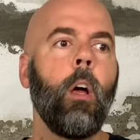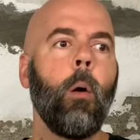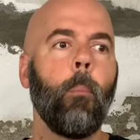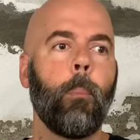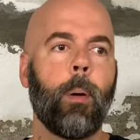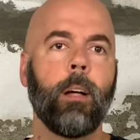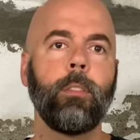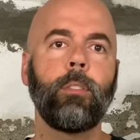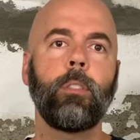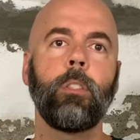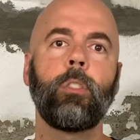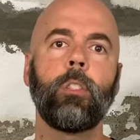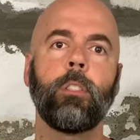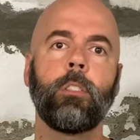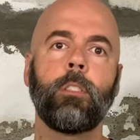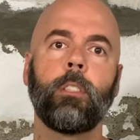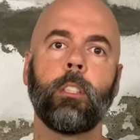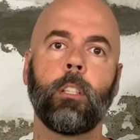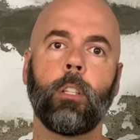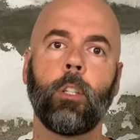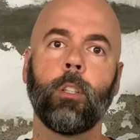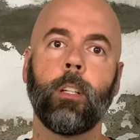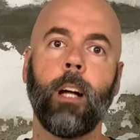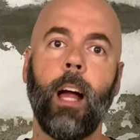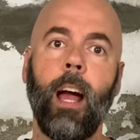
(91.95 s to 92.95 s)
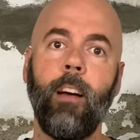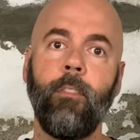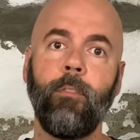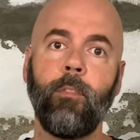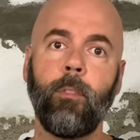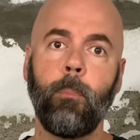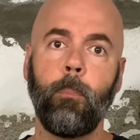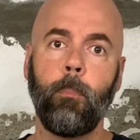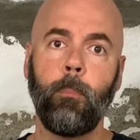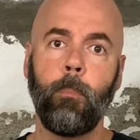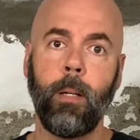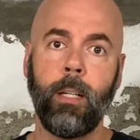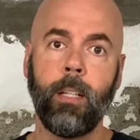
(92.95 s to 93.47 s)
But also just the craft
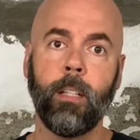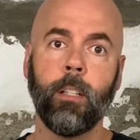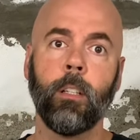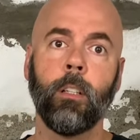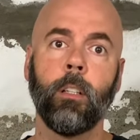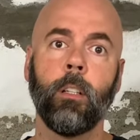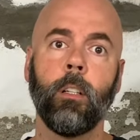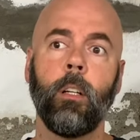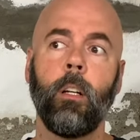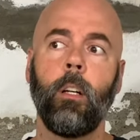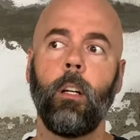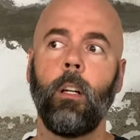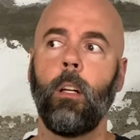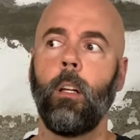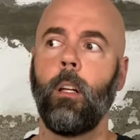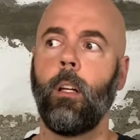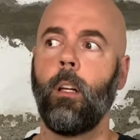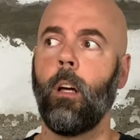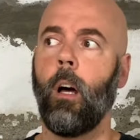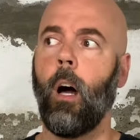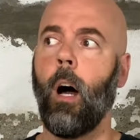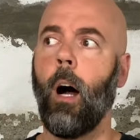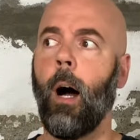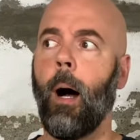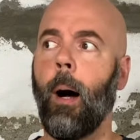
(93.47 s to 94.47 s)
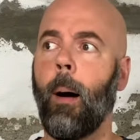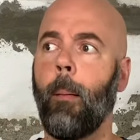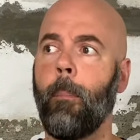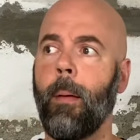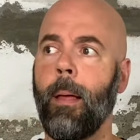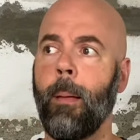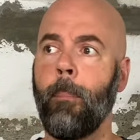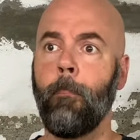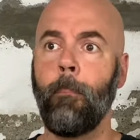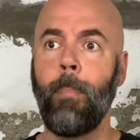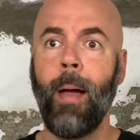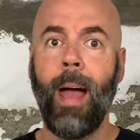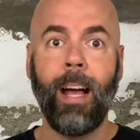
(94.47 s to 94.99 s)
beer
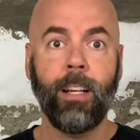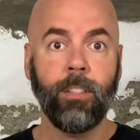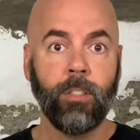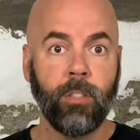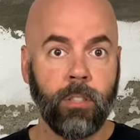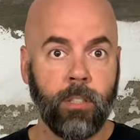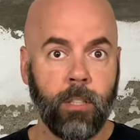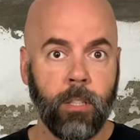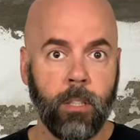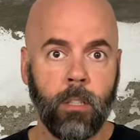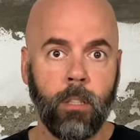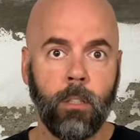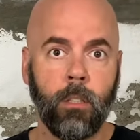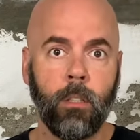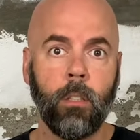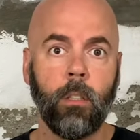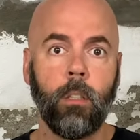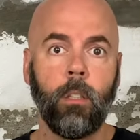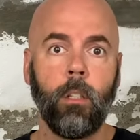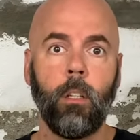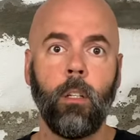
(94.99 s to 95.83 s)
ambassador,